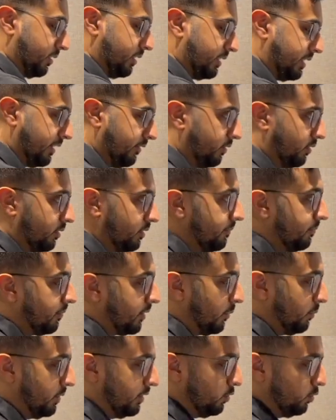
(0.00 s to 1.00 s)
to 7,
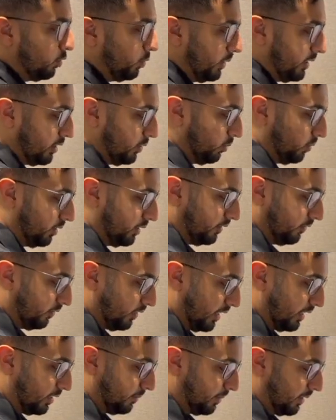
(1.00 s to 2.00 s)
and we do 21
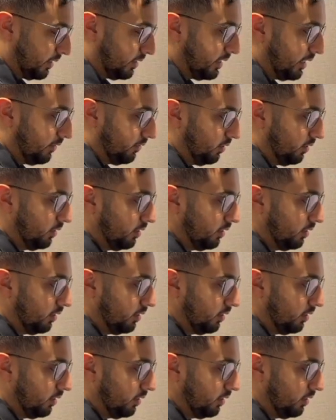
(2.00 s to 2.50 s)
divided by 7,